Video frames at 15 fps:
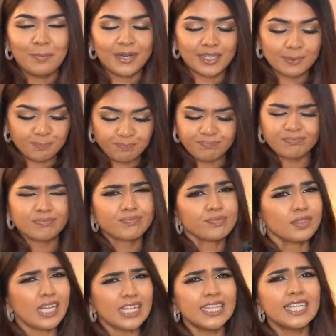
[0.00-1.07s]
But
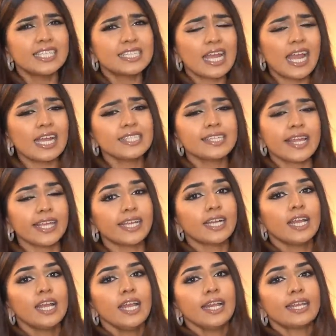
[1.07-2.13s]
this has
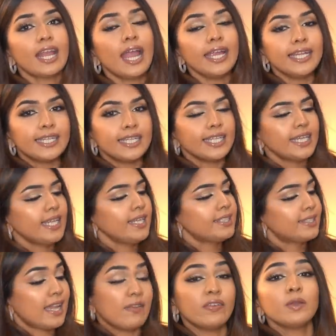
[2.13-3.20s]
like
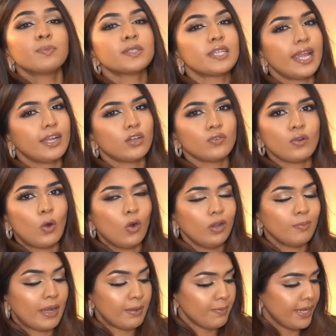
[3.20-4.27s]
97% of
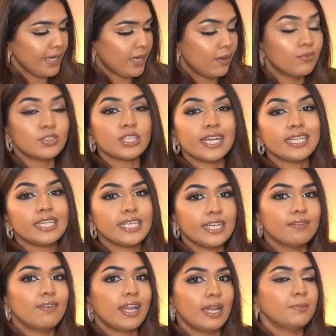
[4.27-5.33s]
all my makeup which I
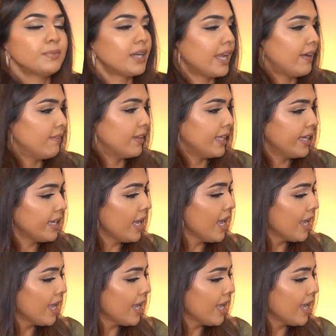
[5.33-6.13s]
need while I'm traveling.